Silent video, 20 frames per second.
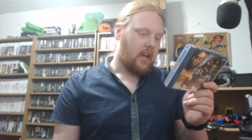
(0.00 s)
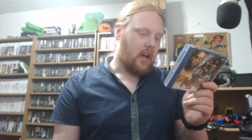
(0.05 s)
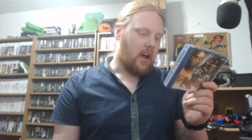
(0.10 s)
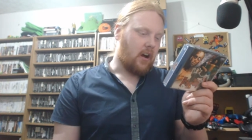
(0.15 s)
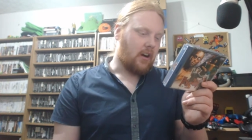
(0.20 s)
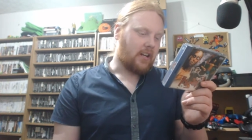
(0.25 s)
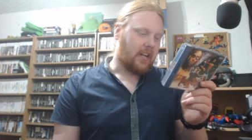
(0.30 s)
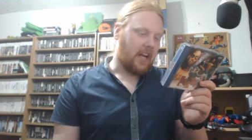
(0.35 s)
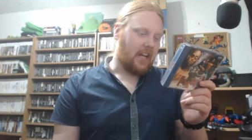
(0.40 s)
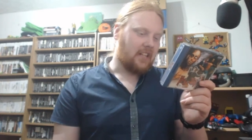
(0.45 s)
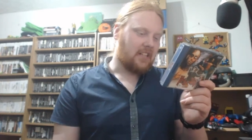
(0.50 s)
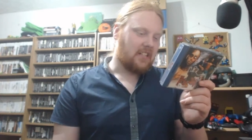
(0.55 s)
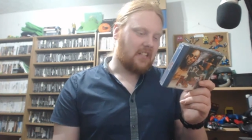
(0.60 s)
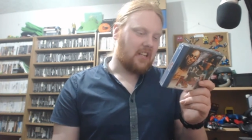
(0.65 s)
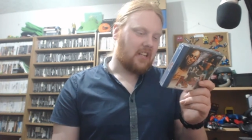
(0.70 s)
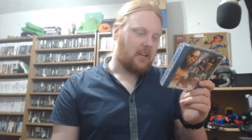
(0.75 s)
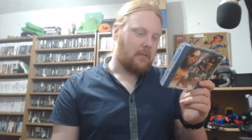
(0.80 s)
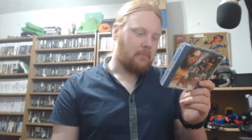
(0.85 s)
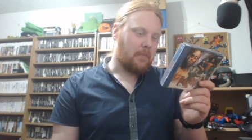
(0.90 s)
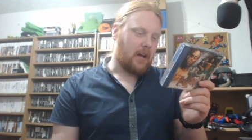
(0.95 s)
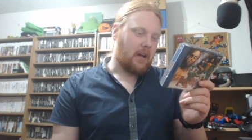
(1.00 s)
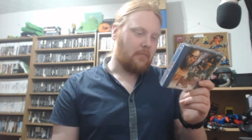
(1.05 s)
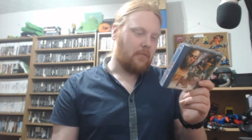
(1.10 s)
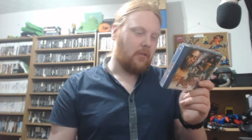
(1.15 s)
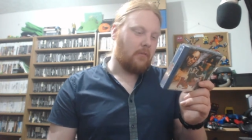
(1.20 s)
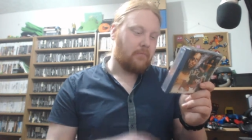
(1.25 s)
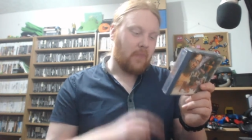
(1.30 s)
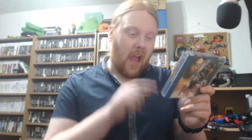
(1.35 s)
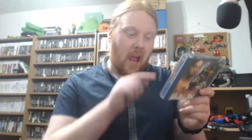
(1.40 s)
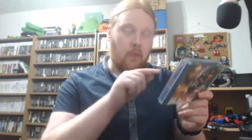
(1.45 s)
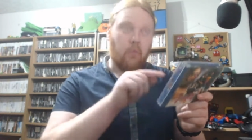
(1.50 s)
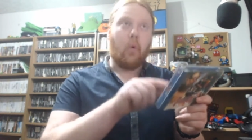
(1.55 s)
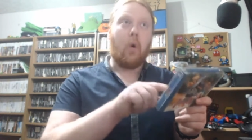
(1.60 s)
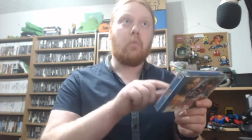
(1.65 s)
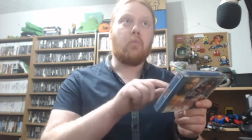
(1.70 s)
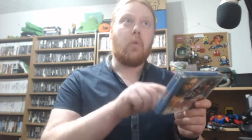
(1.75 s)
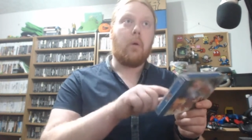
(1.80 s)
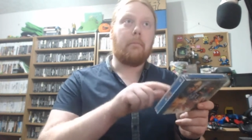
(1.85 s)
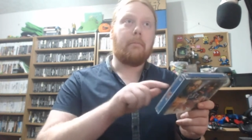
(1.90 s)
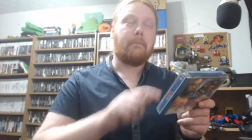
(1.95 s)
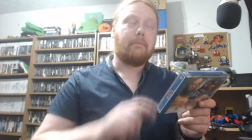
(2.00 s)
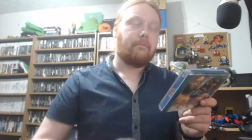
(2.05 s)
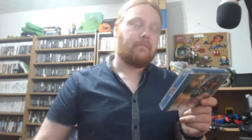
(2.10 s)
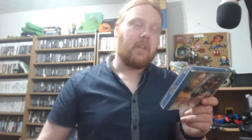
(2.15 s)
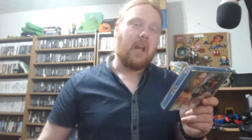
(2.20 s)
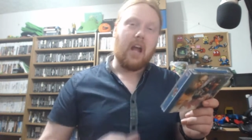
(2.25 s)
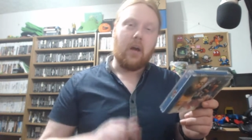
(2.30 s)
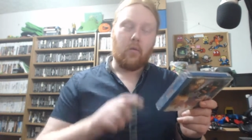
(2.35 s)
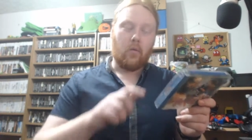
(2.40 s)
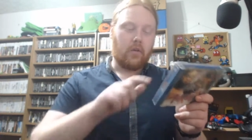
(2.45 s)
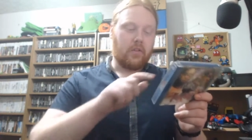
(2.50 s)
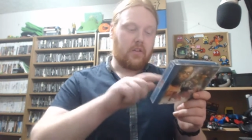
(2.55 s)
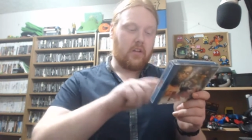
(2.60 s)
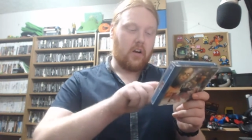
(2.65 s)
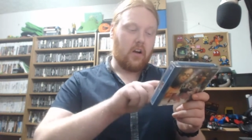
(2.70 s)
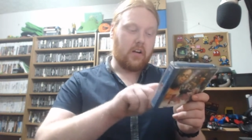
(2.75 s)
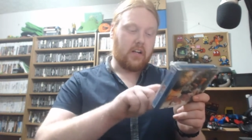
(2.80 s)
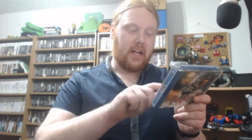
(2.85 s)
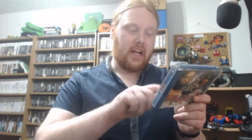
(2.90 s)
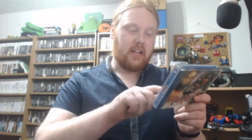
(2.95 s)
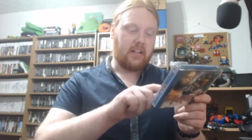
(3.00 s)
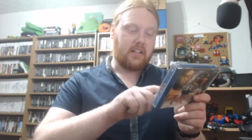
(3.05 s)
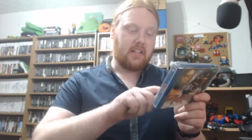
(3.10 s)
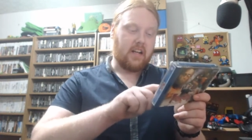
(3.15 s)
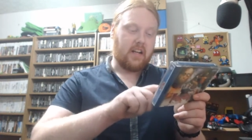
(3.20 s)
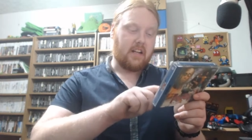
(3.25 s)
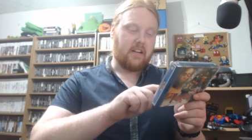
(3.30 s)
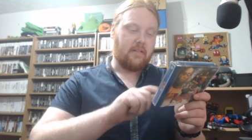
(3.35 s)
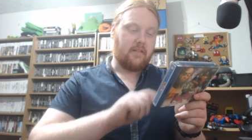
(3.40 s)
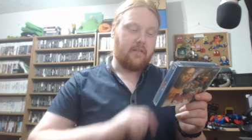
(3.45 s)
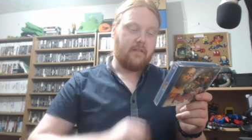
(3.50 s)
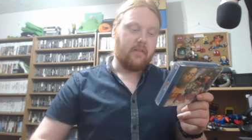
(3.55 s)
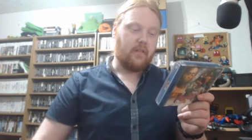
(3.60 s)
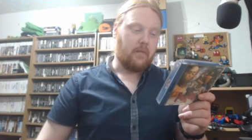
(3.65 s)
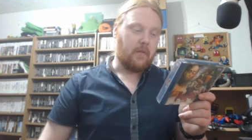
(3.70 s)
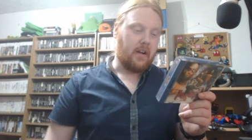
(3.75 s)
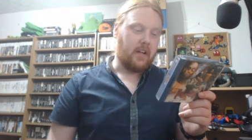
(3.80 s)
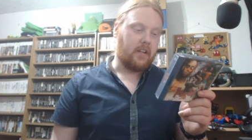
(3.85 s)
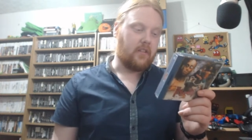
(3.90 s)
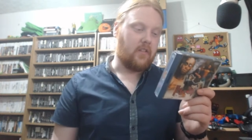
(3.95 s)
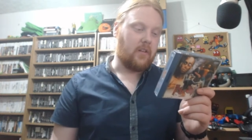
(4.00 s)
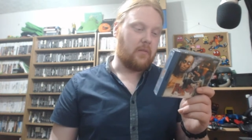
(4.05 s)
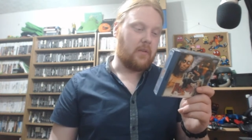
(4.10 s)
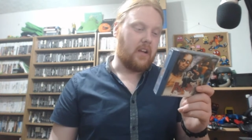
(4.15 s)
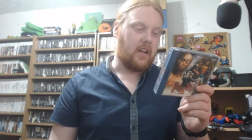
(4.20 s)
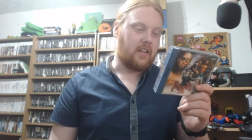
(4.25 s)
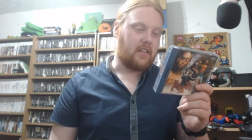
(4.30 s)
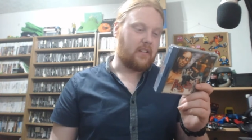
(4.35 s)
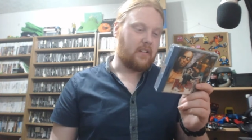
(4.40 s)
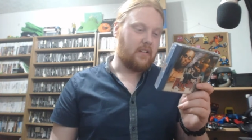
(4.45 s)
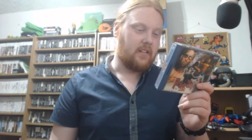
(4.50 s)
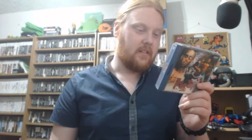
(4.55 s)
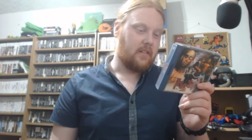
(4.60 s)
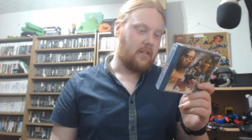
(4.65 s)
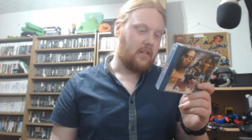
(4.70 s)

Arcade stick compatible? I want one. I want an arcade stick for my Dreamcast.